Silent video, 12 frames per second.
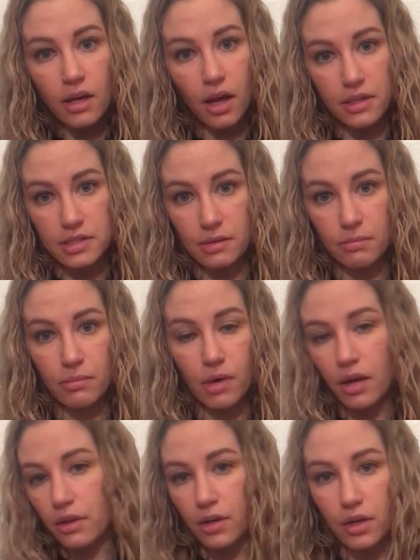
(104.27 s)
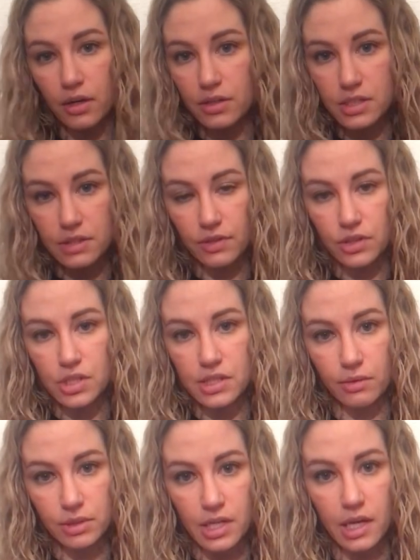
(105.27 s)
cause some other dysfunctions
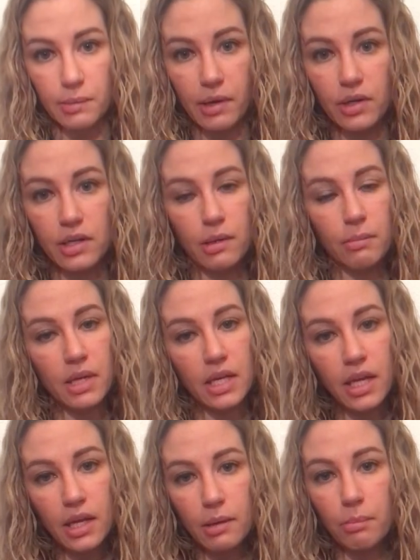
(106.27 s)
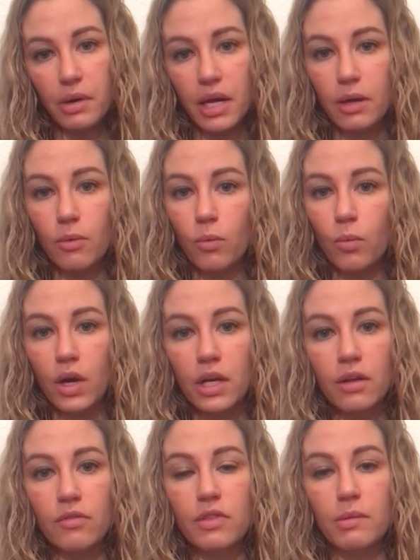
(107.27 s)
that we'll talk about in a minute, but one
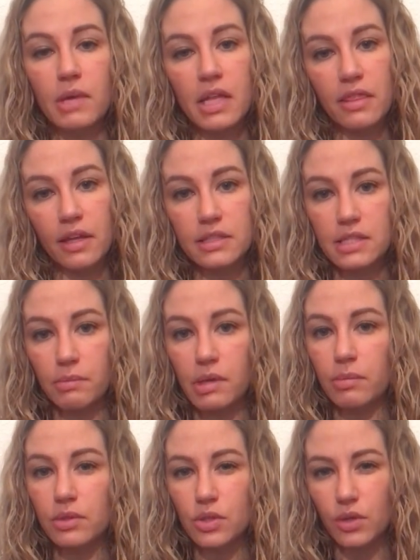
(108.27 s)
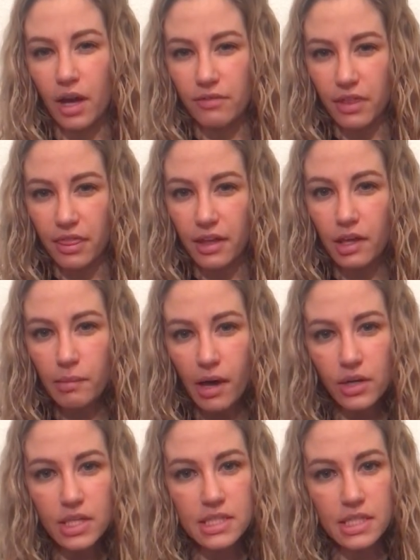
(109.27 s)
of the main things that people don't often think
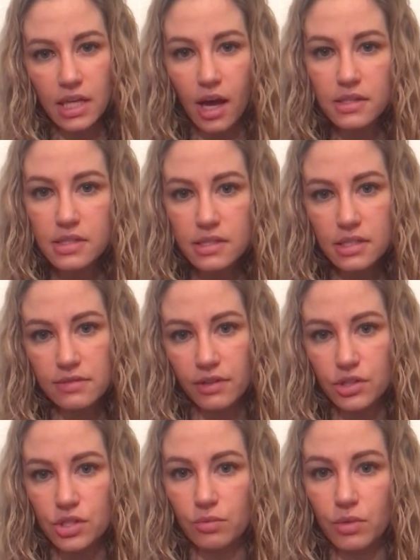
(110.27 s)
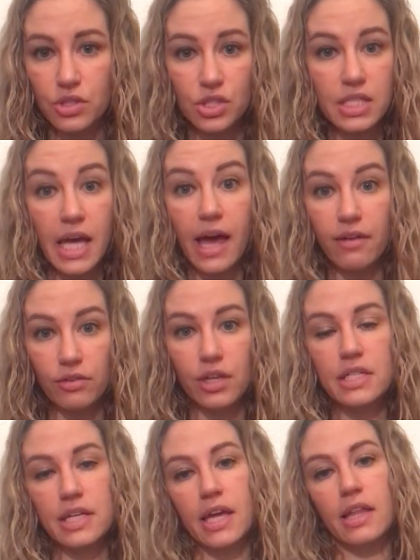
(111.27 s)
about is it causes dysfunction with just
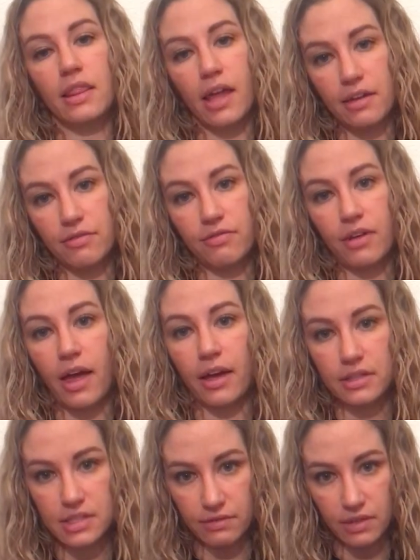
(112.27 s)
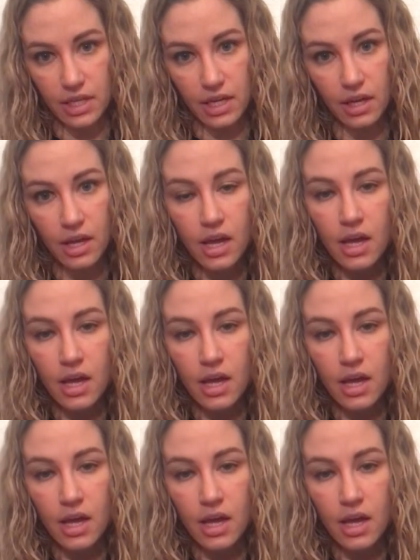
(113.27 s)
everyday life activity.